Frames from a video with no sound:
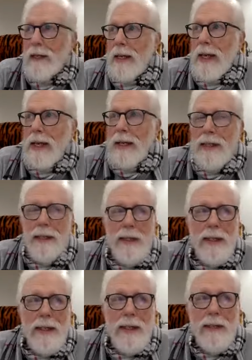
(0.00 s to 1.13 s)
And
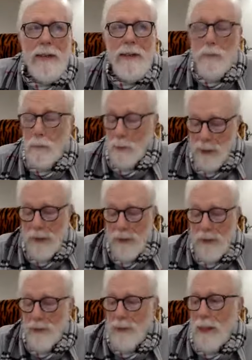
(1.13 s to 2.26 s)
in this
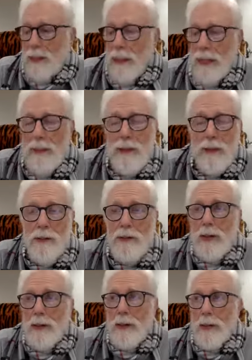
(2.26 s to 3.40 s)
particular context, he's
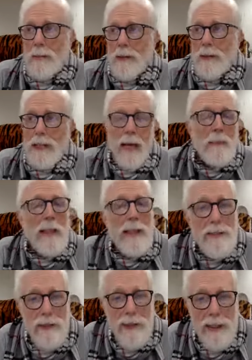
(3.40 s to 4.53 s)
talking about
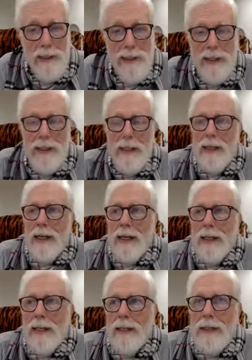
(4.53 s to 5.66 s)
Kabbalistic
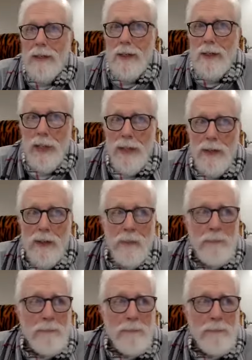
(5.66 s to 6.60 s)
initiation,